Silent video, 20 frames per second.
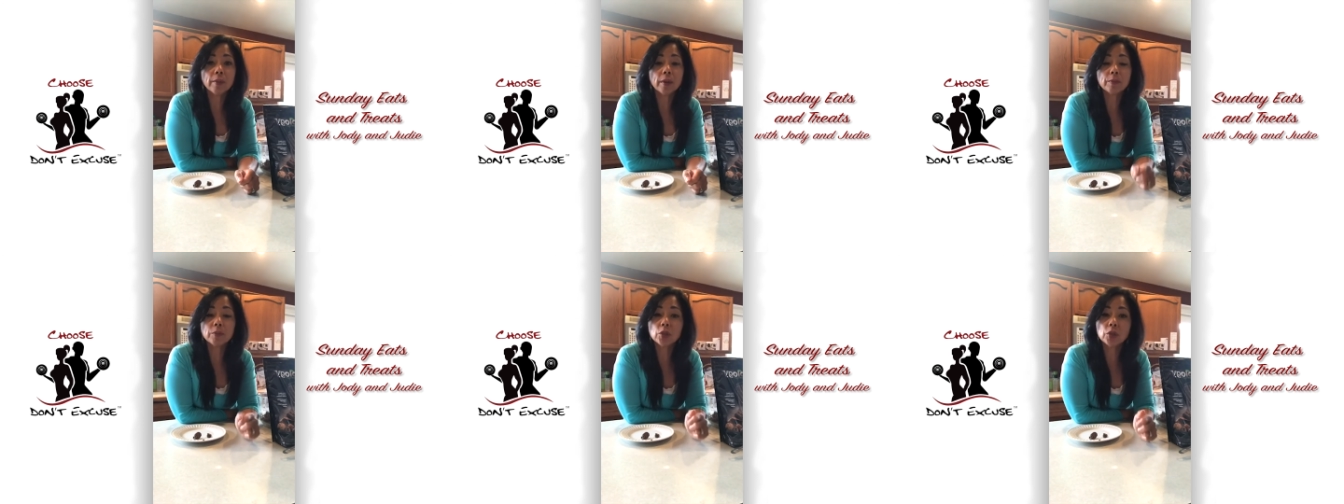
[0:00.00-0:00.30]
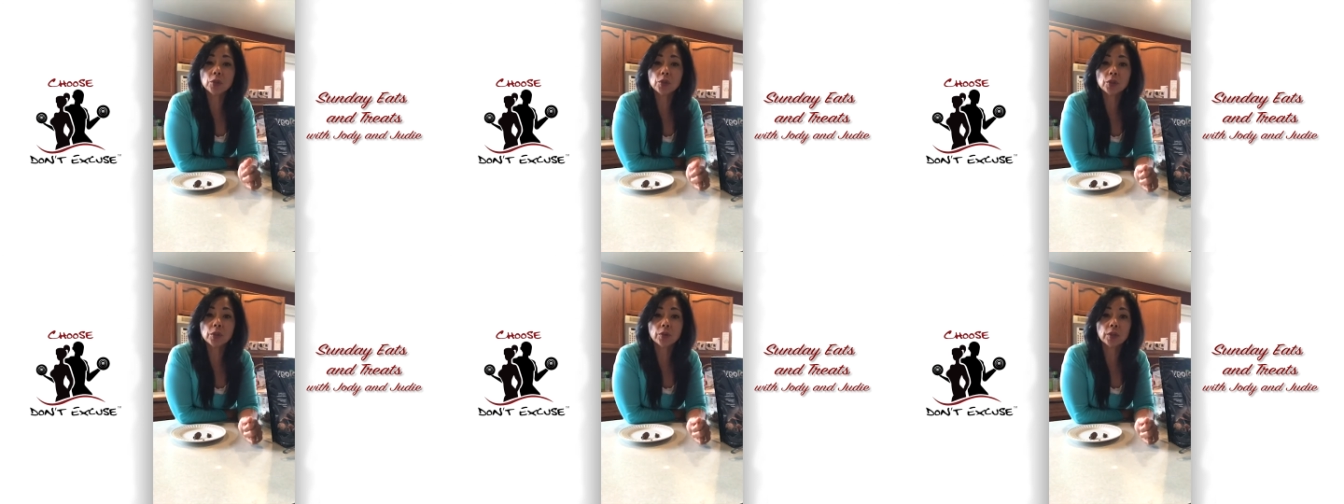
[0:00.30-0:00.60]
I'm
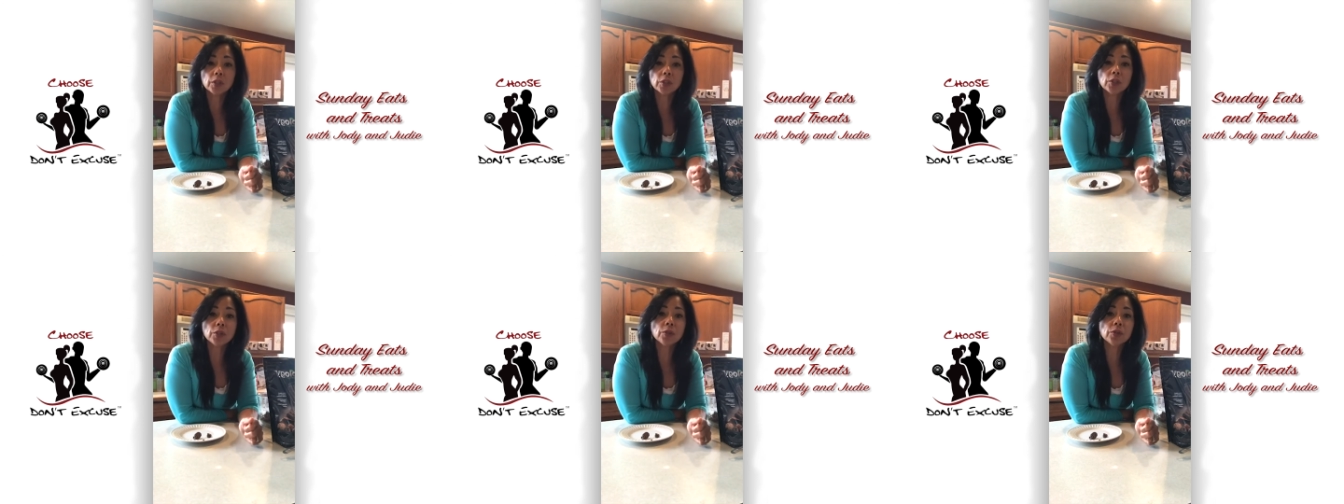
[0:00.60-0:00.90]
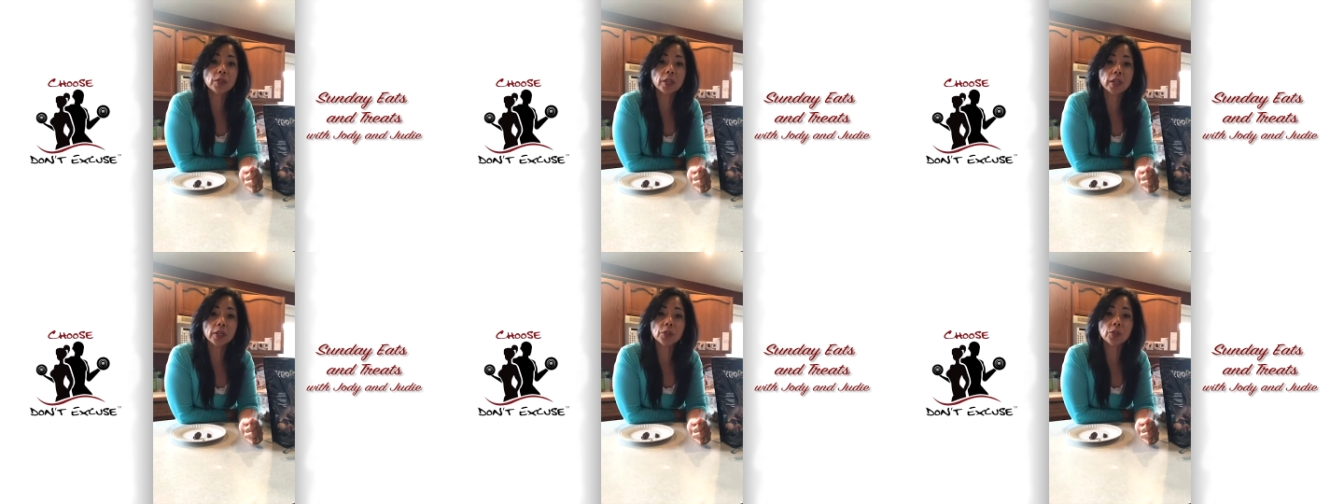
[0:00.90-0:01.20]
Choose Don't
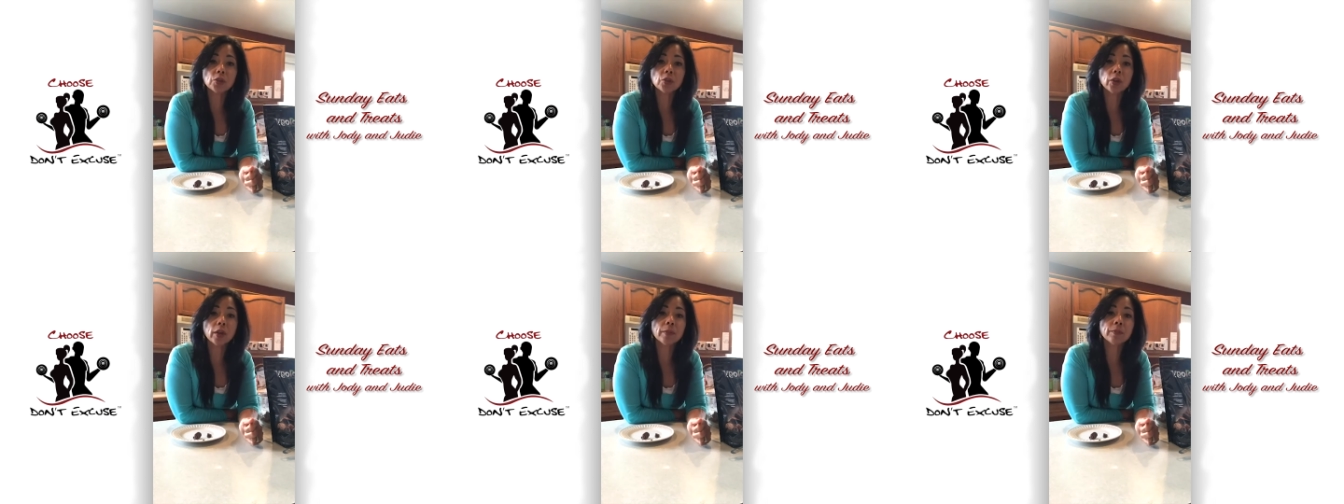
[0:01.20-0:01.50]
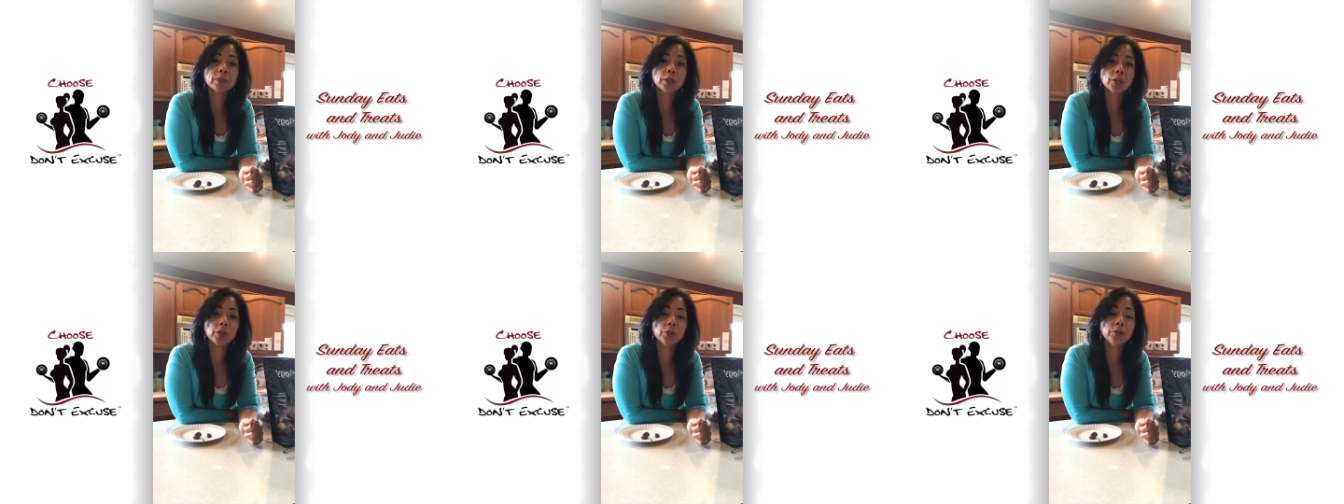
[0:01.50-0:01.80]
Excuse on
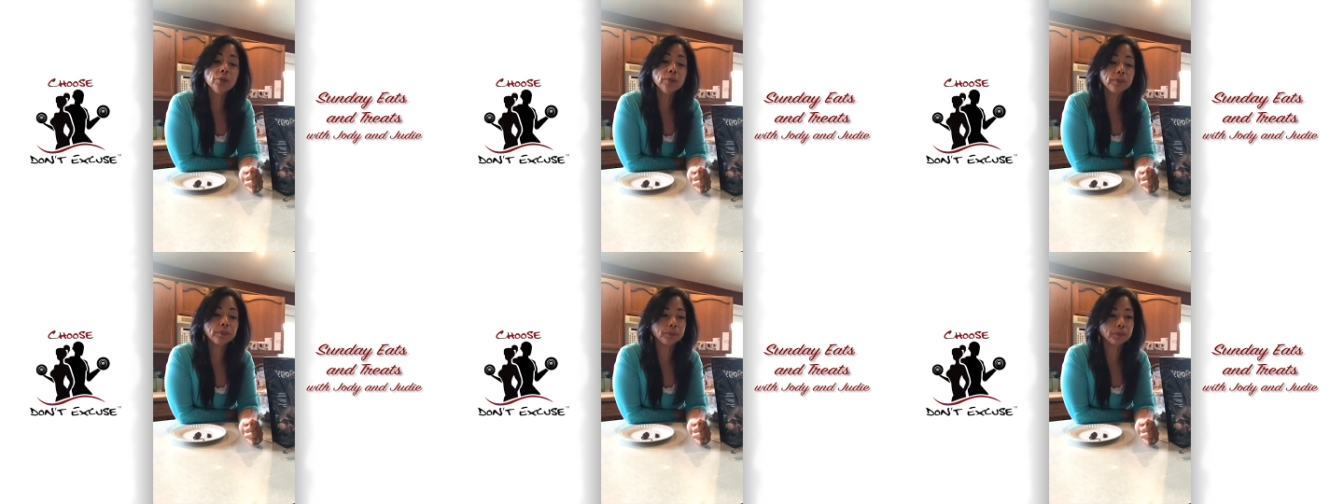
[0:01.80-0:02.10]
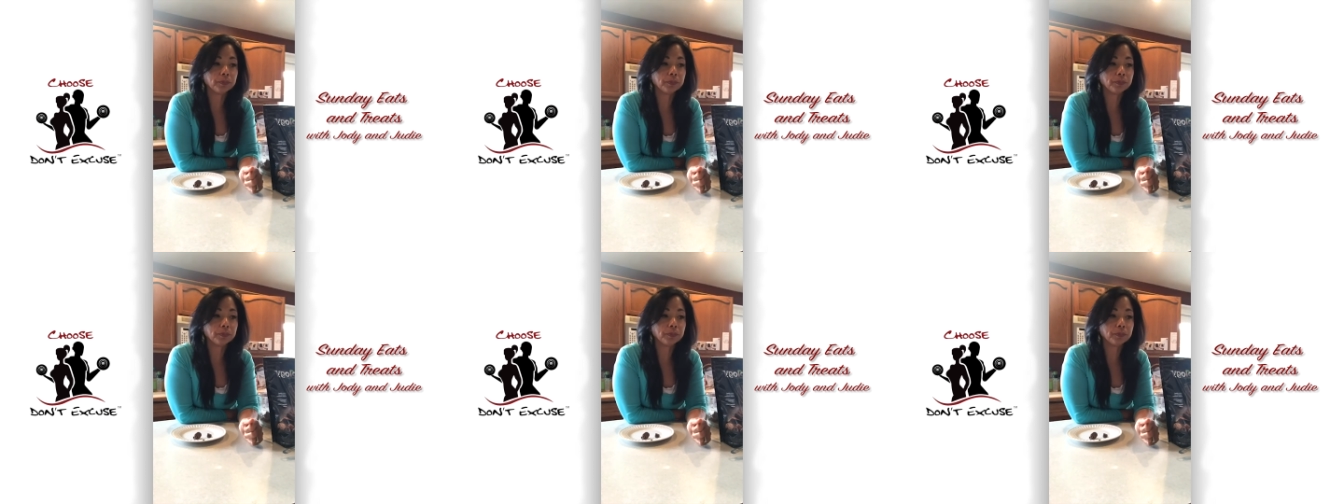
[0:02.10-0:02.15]
Instagram too,